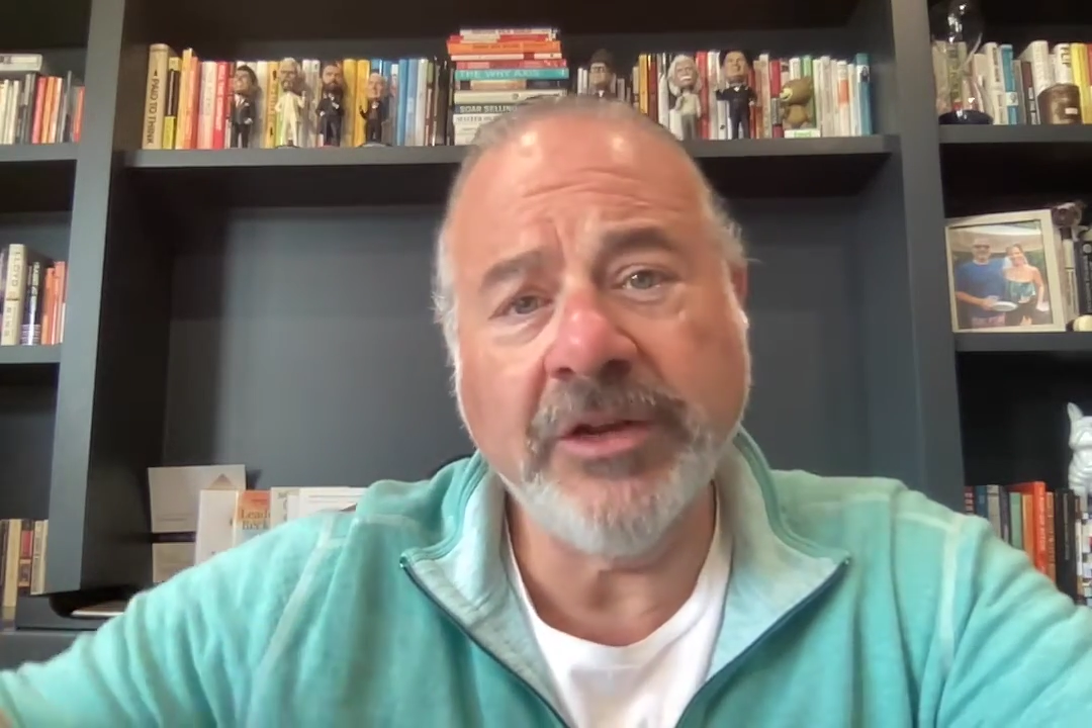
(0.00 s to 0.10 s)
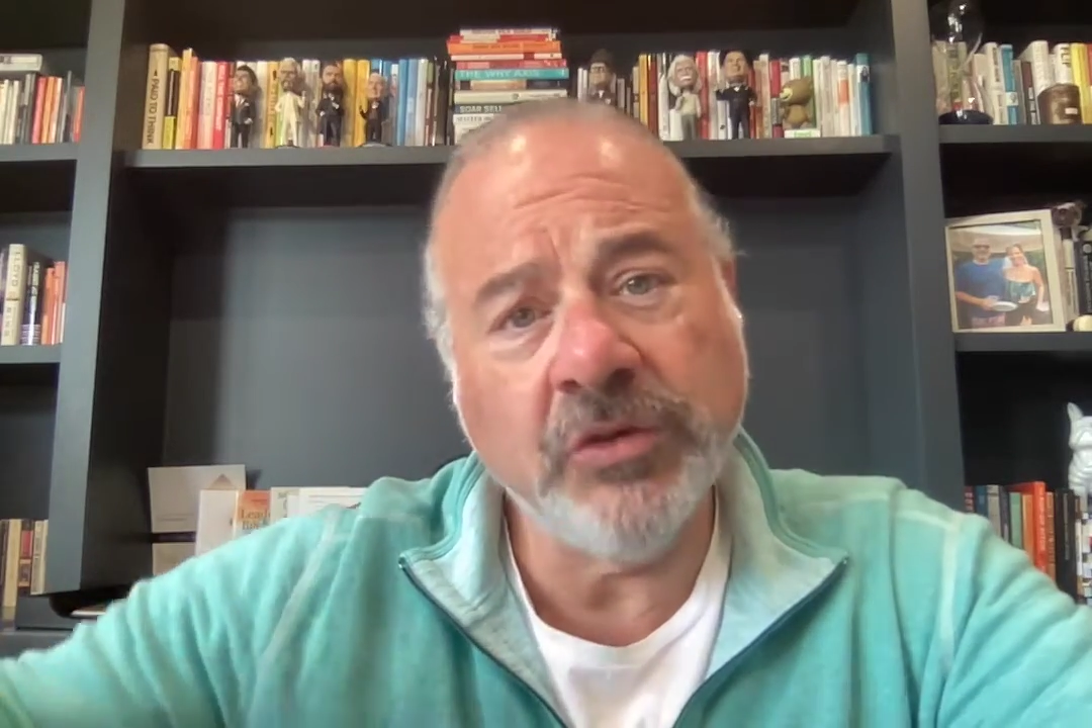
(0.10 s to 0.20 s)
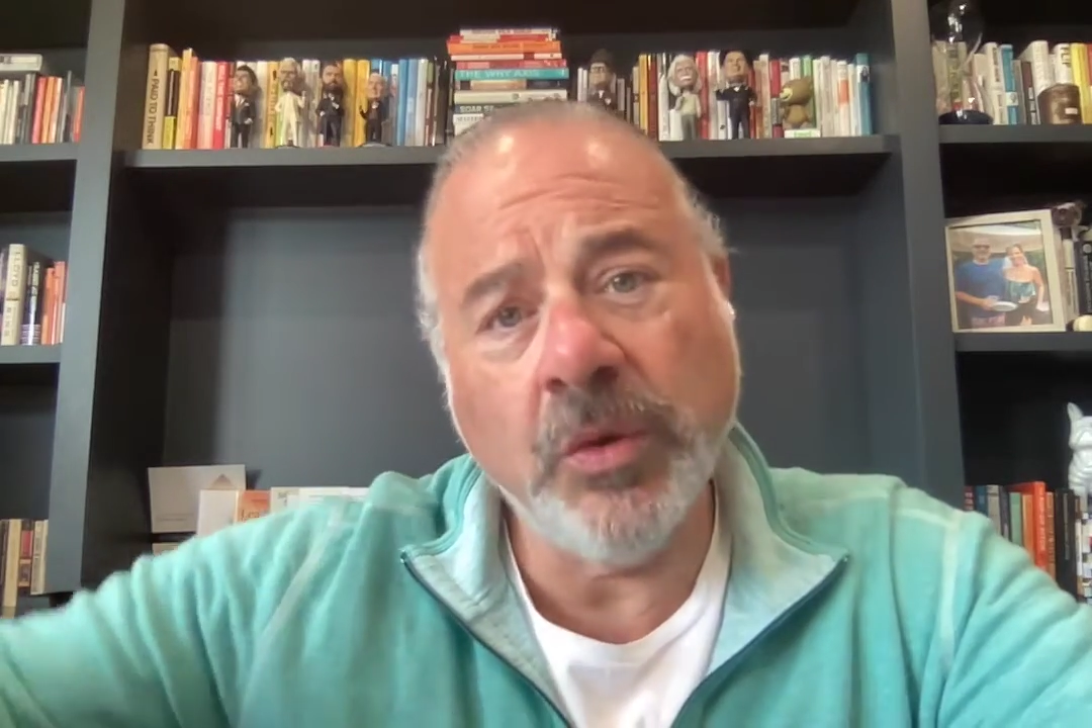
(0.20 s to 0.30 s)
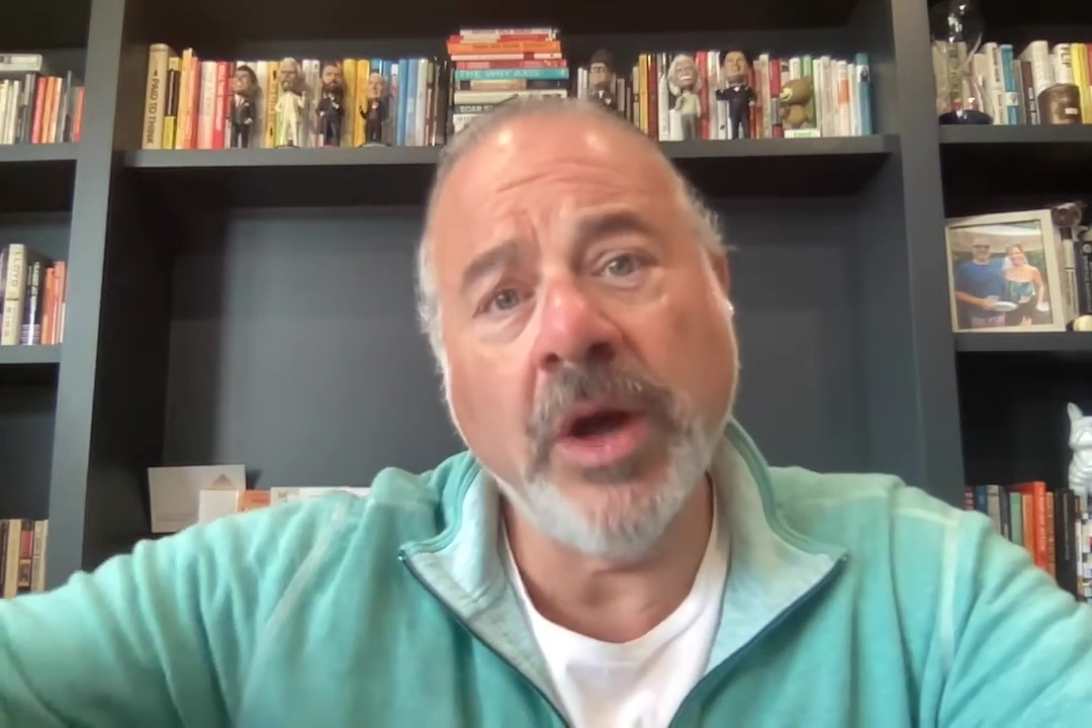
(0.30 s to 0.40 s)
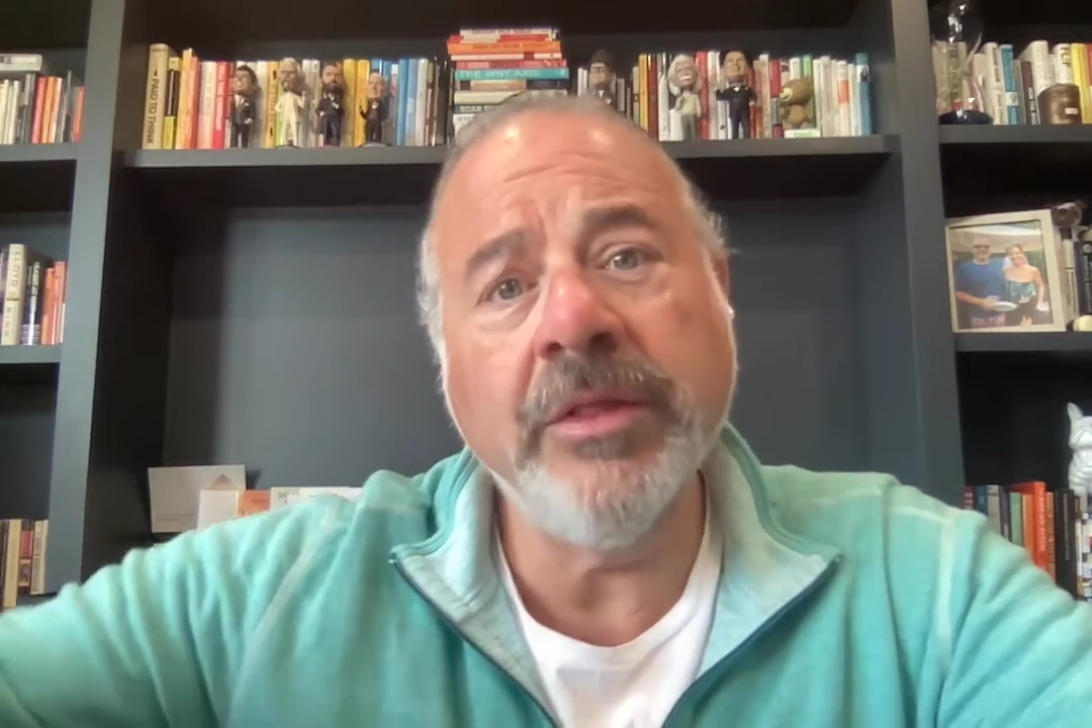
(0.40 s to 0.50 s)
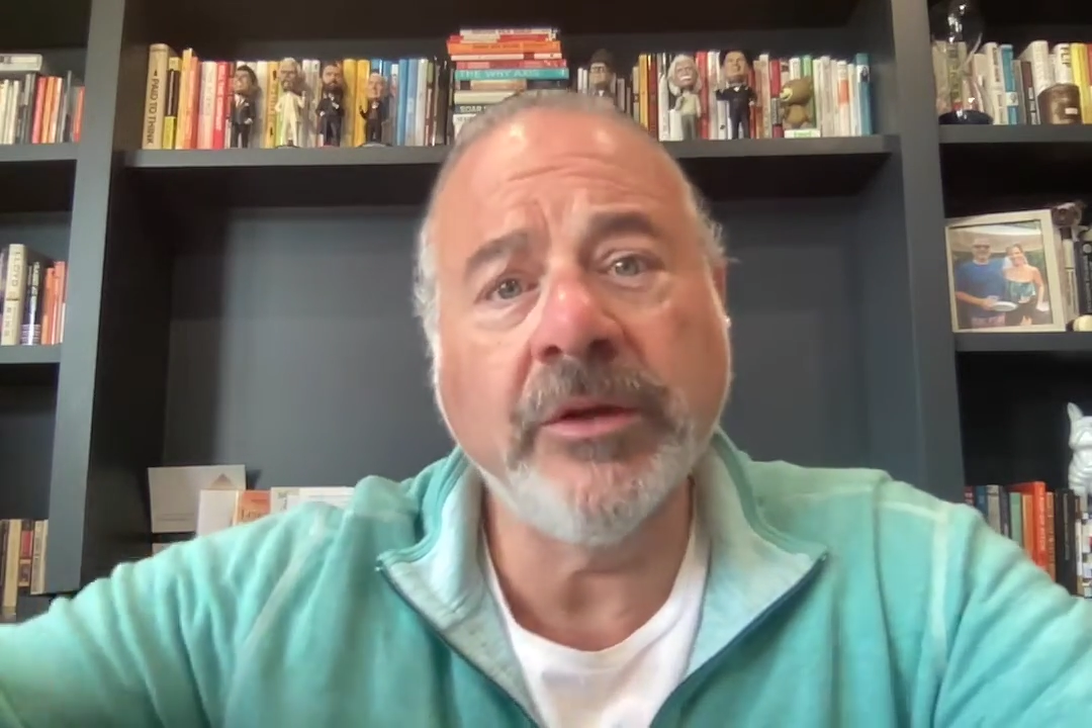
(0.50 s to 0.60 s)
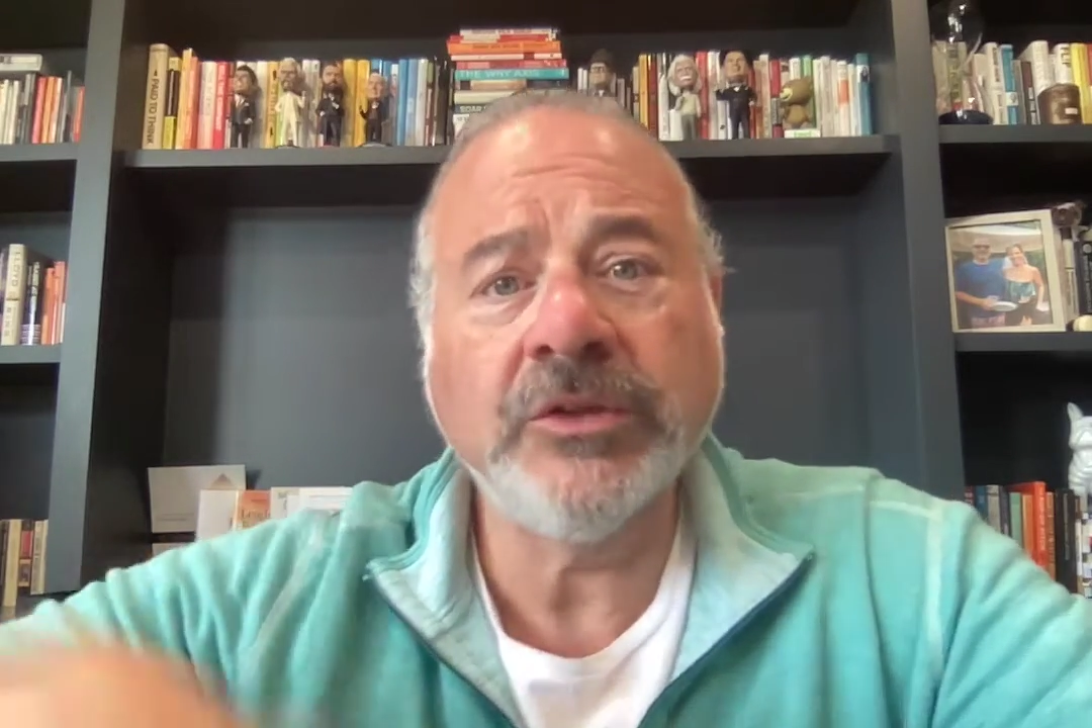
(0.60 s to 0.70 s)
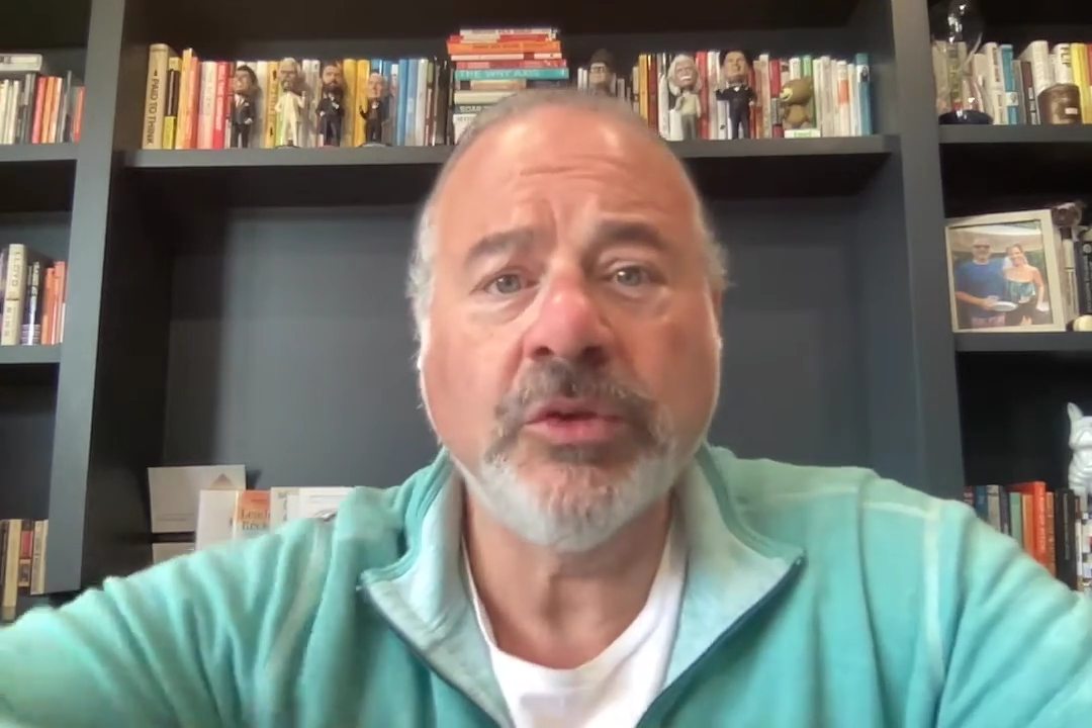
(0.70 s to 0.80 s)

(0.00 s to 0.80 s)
it to others